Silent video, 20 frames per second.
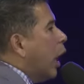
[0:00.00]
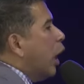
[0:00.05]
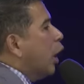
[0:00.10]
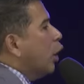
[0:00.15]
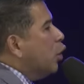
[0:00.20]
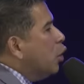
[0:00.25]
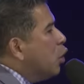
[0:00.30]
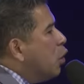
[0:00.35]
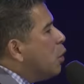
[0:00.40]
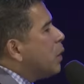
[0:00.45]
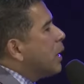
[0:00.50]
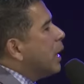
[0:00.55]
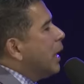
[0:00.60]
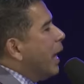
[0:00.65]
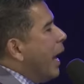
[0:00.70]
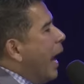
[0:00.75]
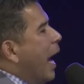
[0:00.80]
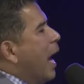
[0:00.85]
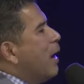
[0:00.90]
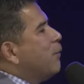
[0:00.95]
You can
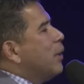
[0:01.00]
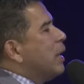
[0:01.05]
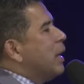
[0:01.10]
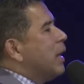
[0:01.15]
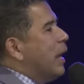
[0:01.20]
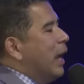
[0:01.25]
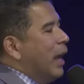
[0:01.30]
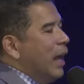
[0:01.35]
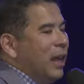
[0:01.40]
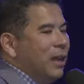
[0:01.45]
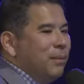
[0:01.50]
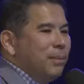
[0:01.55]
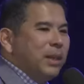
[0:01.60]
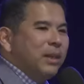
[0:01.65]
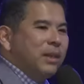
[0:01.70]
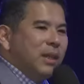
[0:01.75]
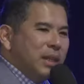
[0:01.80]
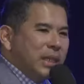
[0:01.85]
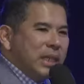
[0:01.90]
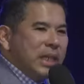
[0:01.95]
have a king, but
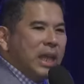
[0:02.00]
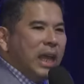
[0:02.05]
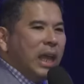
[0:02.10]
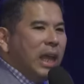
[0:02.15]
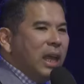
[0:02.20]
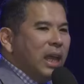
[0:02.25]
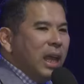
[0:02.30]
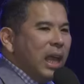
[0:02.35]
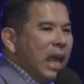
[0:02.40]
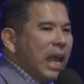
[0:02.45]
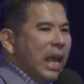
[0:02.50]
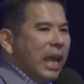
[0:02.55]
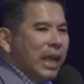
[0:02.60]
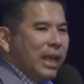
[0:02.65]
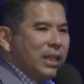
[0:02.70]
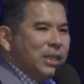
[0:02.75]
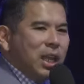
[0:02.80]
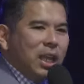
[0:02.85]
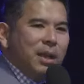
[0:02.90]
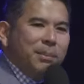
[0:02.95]
this king,
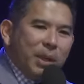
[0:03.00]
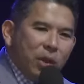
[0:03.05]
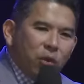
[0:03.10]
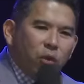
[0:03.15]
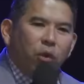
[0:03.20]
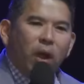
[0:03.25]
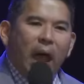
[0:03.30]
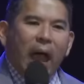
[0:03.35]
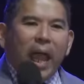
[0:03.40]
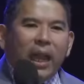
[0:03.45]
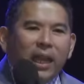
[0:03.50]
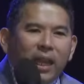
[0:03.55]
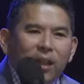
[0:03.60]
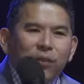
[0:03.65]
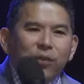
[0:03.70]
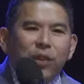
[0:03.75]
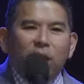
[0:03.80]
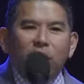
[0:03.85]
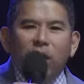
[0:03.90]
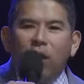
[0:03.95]
he's going to be writing
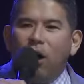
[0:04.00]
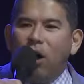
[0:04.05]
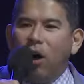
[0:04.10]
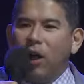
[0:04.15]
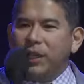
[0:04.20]
the law.